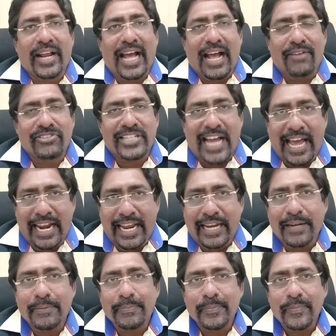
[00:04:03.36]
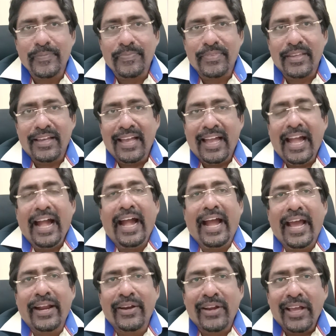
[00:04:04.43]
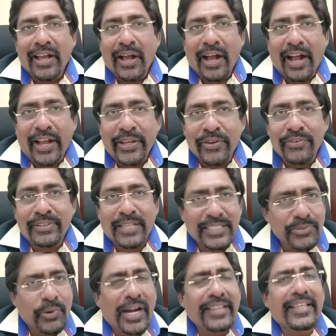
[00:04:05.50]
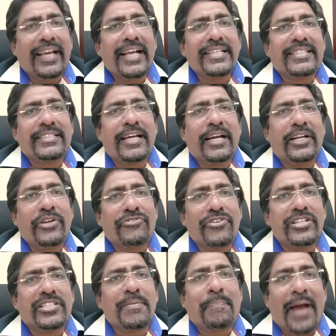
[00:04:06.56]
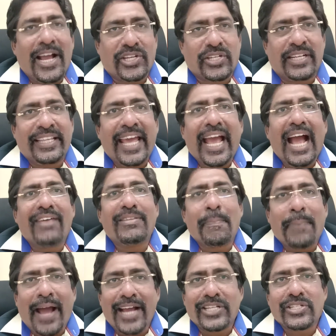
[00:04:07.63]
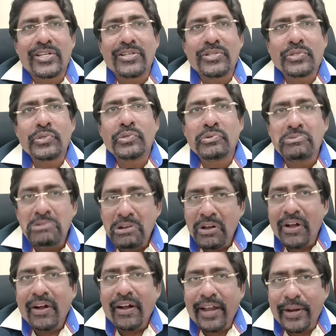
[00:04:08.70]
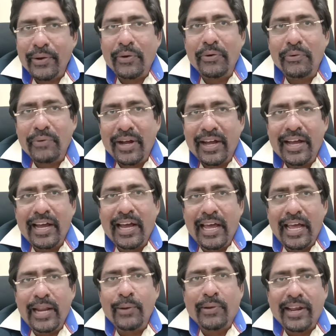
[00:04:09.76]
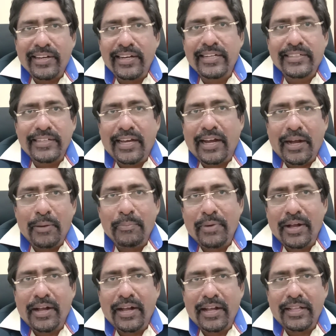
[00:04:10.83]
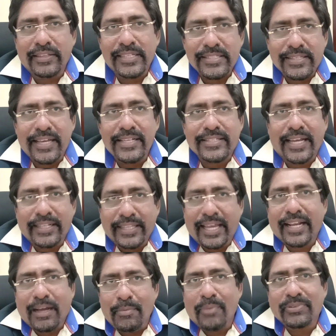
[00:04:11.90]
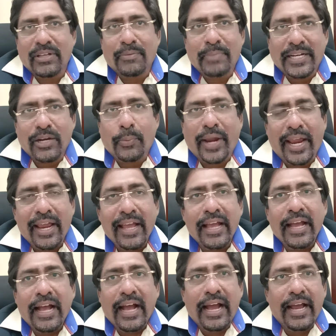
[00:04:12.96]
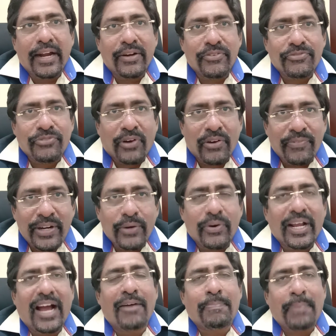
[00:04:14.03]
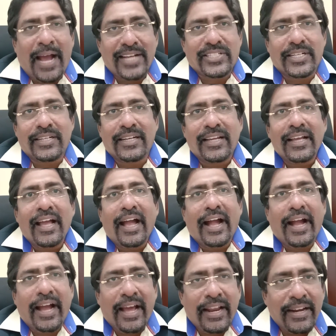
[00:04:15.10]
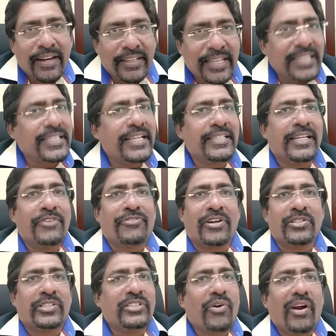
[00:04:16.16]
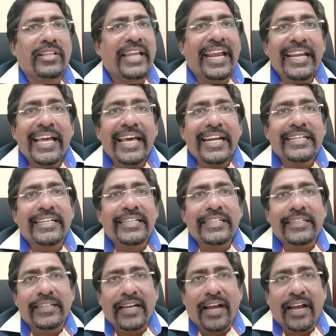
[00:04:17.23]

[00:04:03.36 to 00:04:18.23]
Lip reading: have talent, and that's the only thing is the difference in passion. They have the passion to look at it, these things, and they come up with a better way. And we don't have passion, and that's the reason difference. It's not the inherited